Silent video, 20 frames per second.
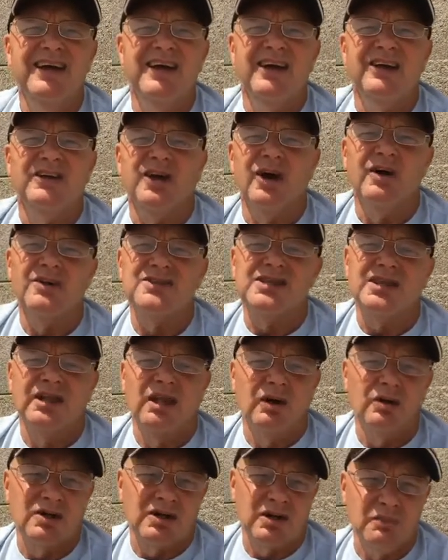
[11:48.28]
You go to the
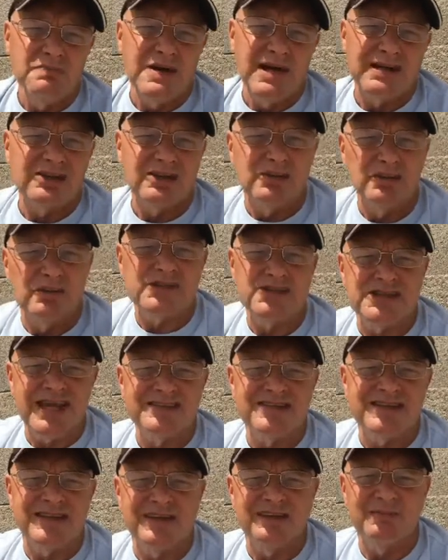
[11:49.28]
local medical
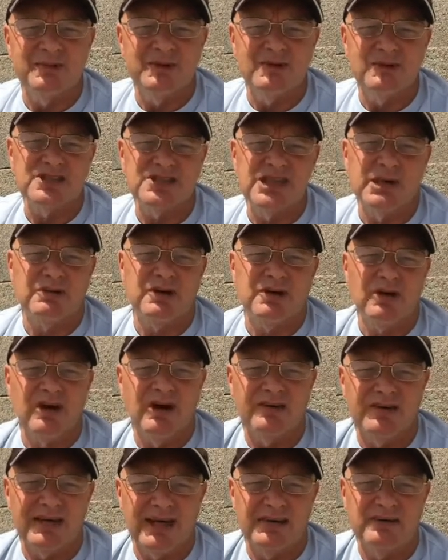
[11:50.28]
centre with your SIP
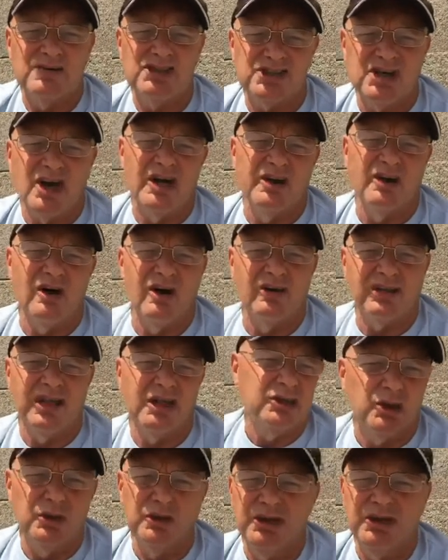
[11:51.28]
card and you sign on like
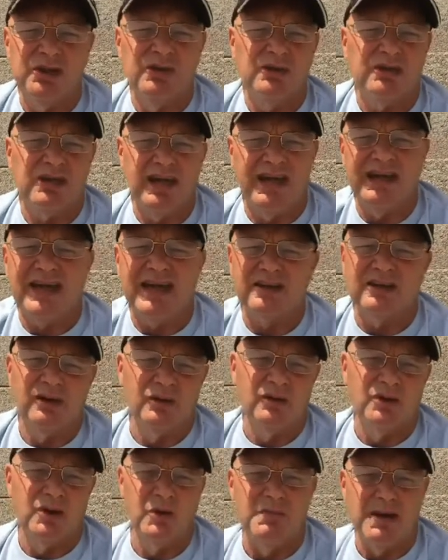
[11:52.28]
you do in the UK at the
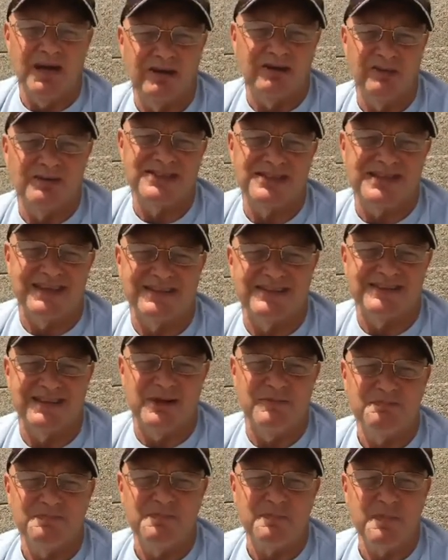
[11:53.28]
local medical centre.
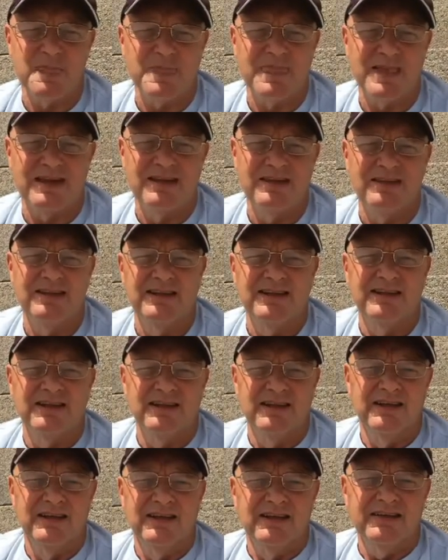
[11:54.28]

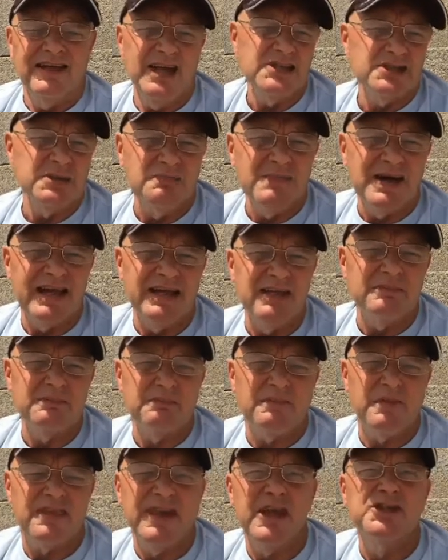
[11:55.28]
That is the main
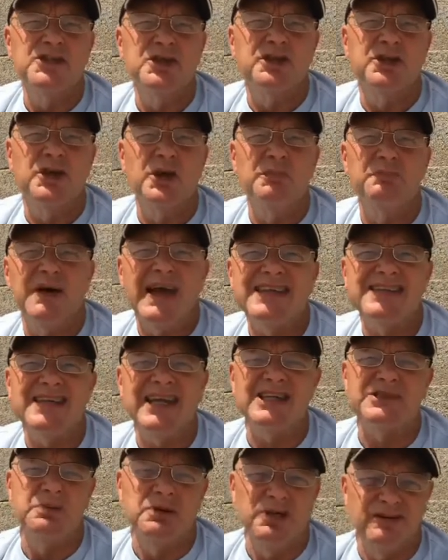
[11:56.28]
things you do,
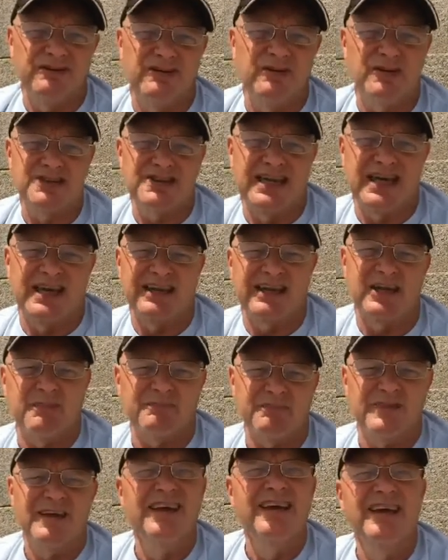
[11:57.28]
basics, when you first get here.
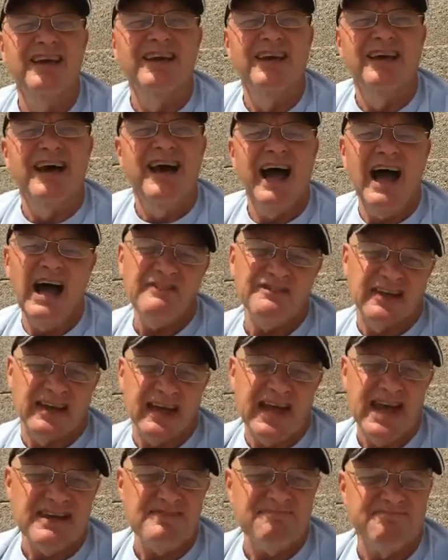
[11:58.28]
After
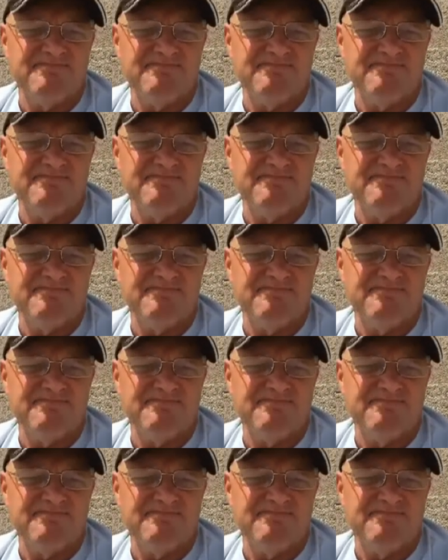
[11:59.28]
that,